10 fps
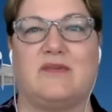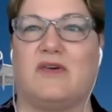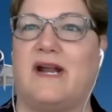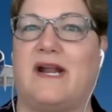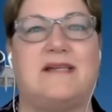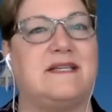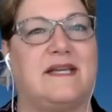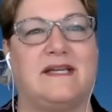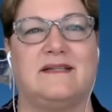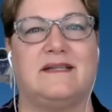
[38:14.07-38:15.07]
Great
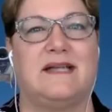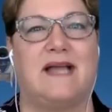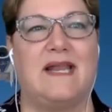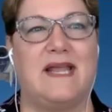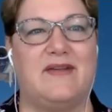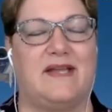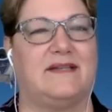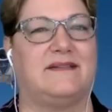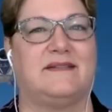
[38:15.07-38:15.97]
idea. I love it